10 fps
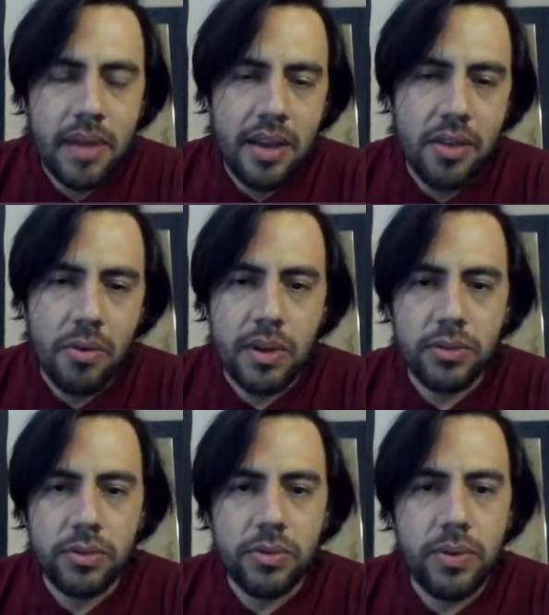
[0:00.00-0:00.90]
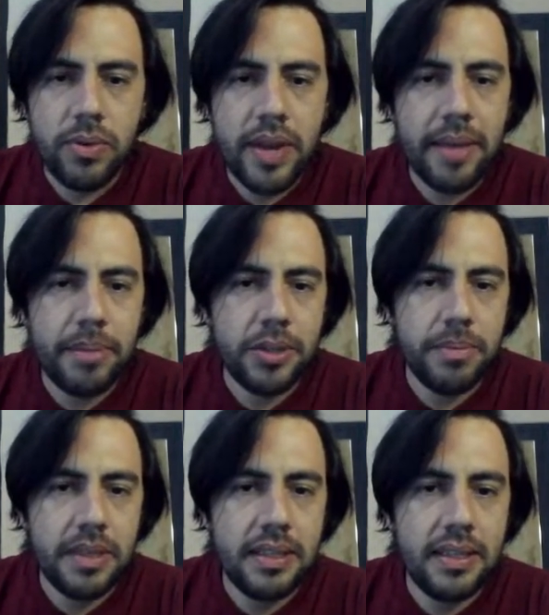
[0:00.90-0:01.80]
I don't want to trade. Bishop
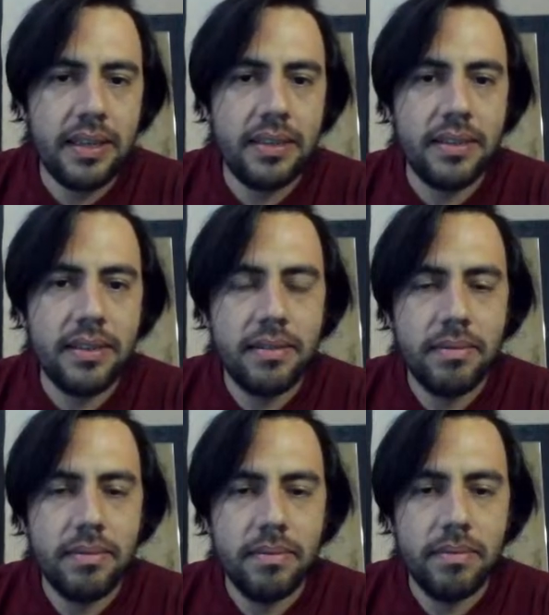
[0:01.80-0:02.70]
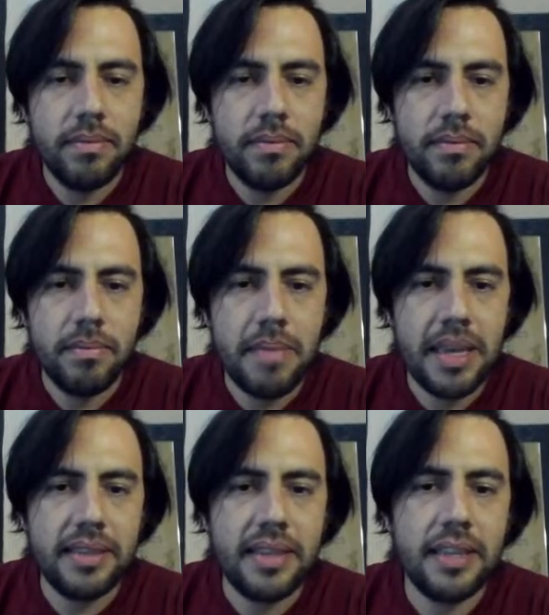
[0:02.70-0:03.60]
d6
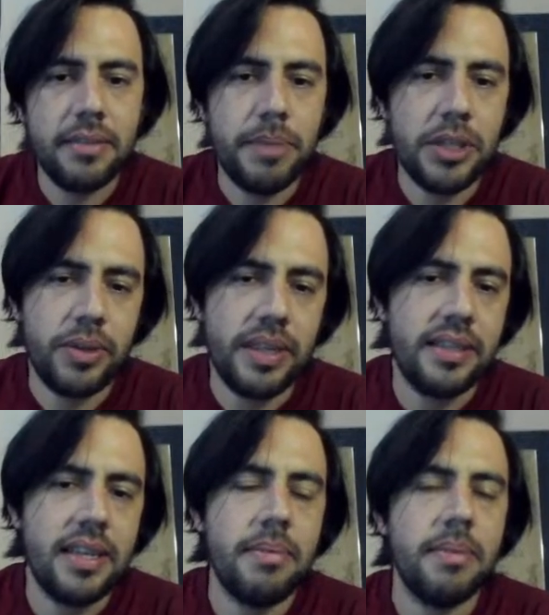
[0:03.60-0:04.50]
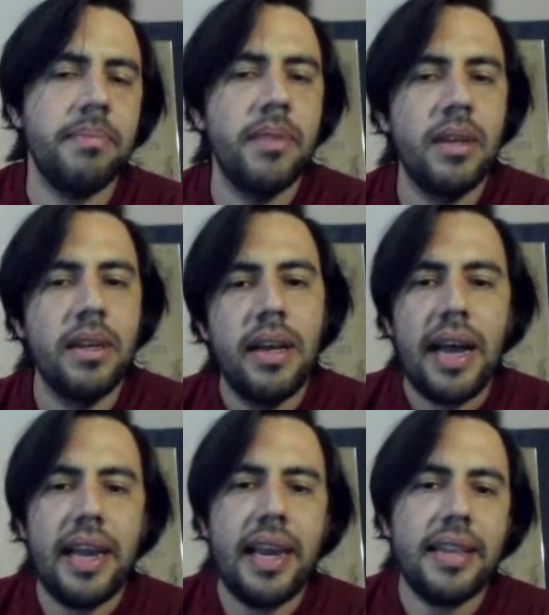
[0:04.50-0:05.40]
makes sense. Bishop d7.
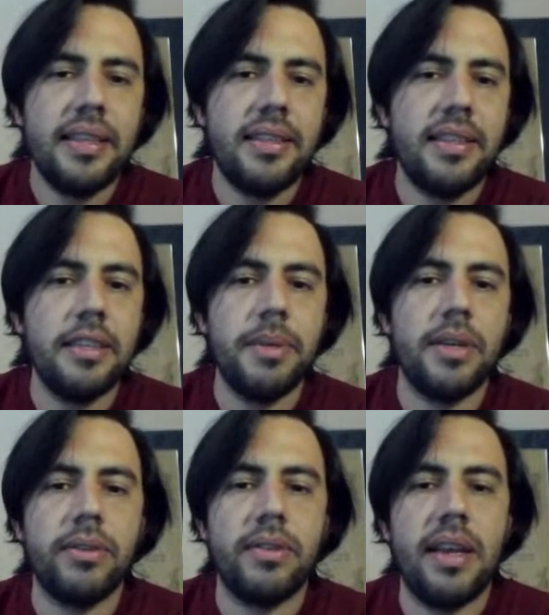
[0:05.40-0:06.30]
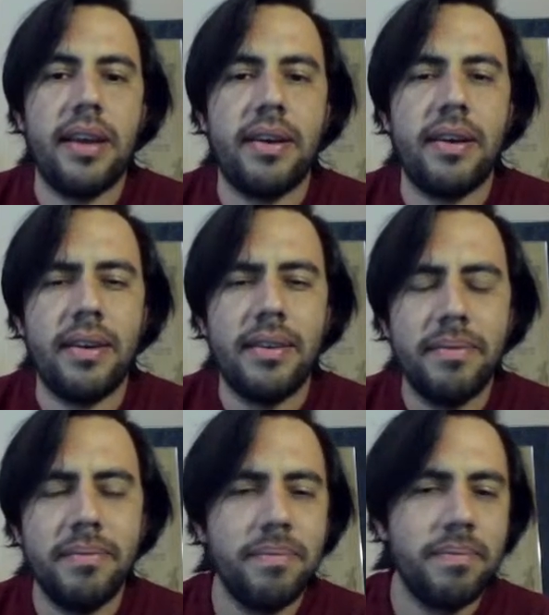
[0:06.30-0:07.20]
I like d6 because there
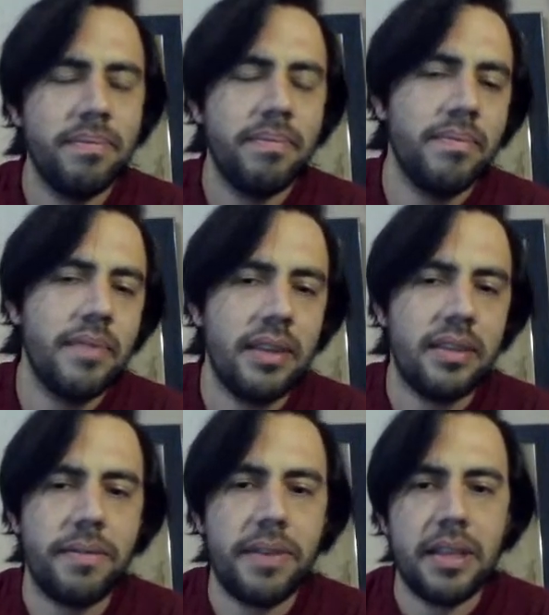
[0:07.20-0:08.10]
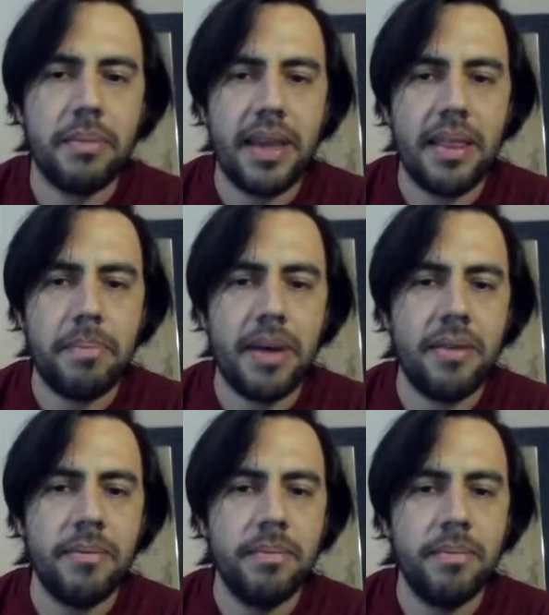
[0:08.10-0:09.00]
is defended by the pawn.